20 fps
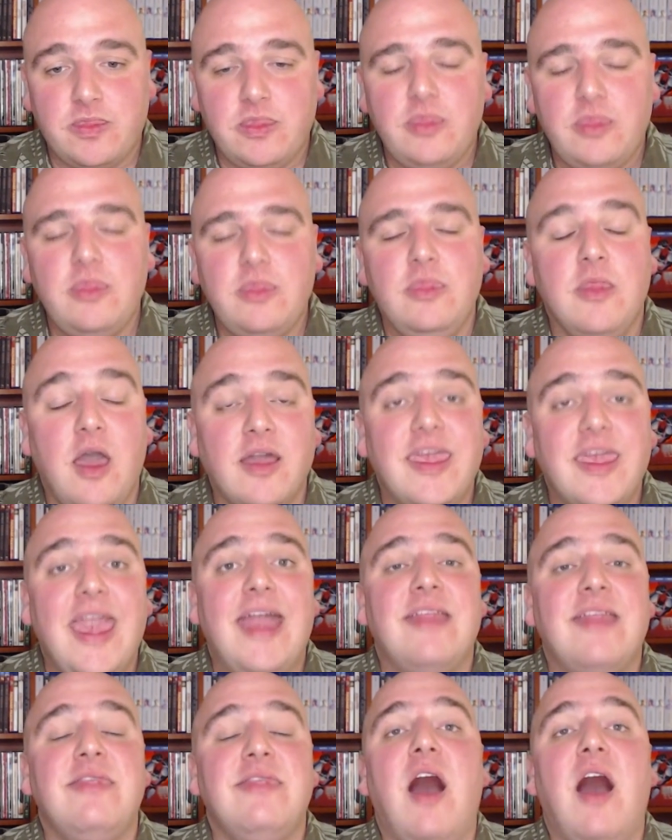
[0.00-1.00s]

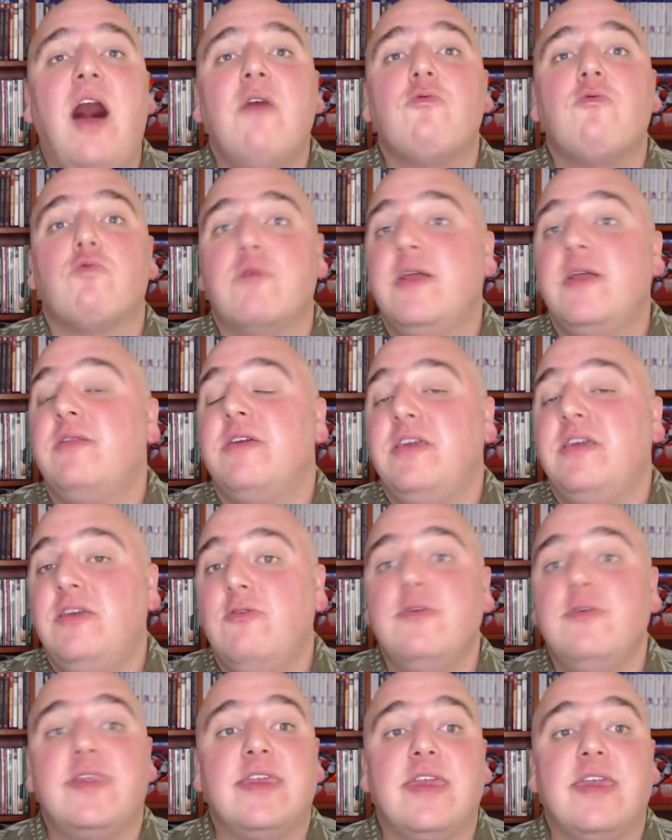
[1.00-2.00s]
again, not really
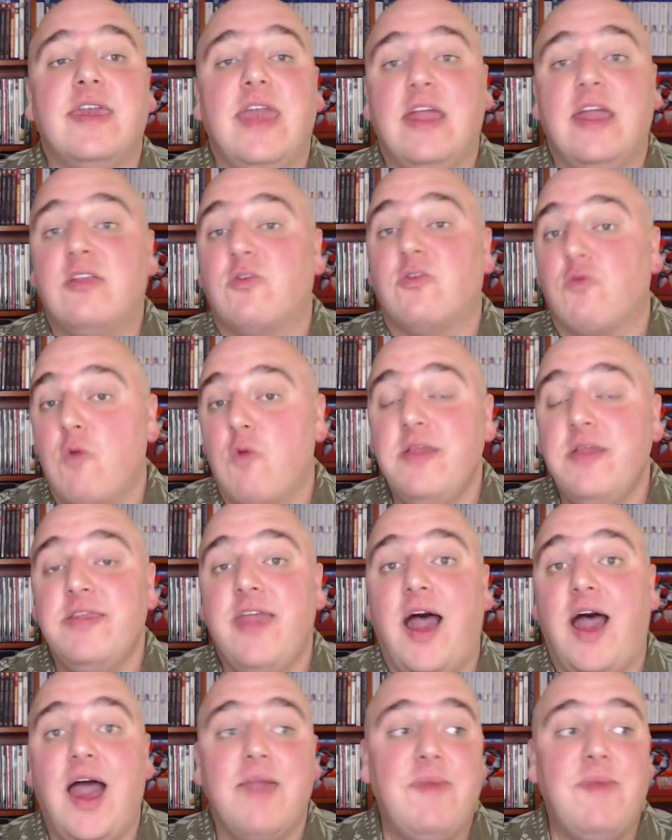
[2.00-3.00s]
using its
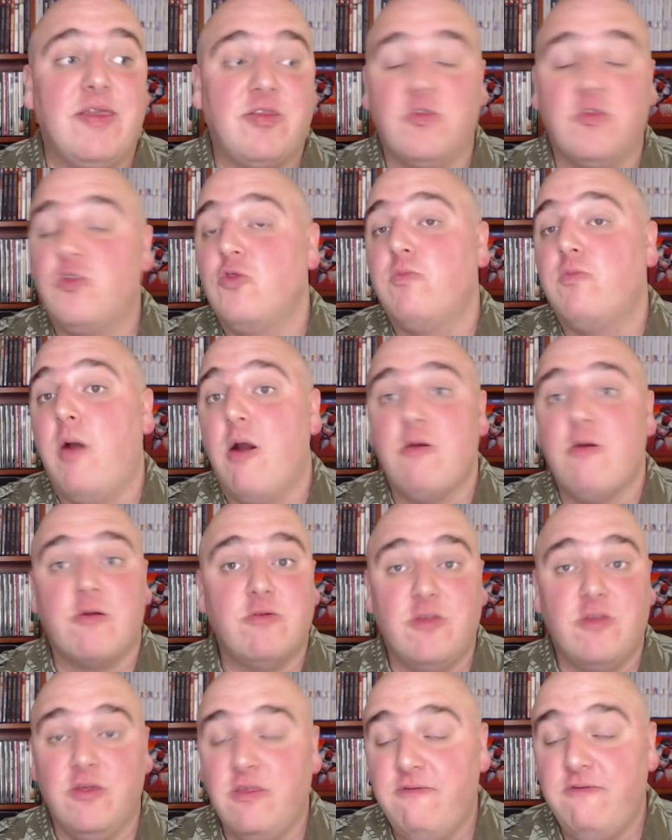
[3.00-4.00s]
runtime as a two-parter
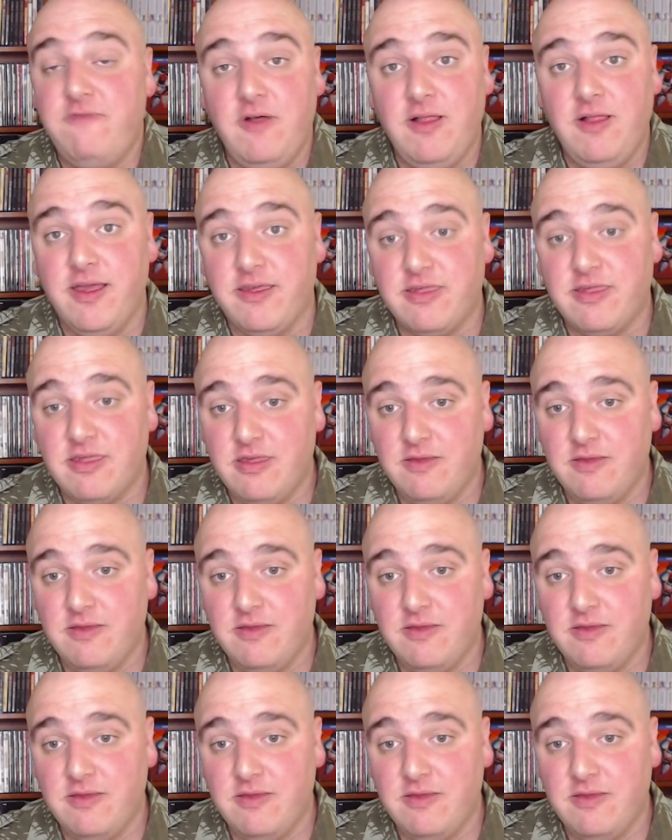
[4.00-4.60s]
to the fullest.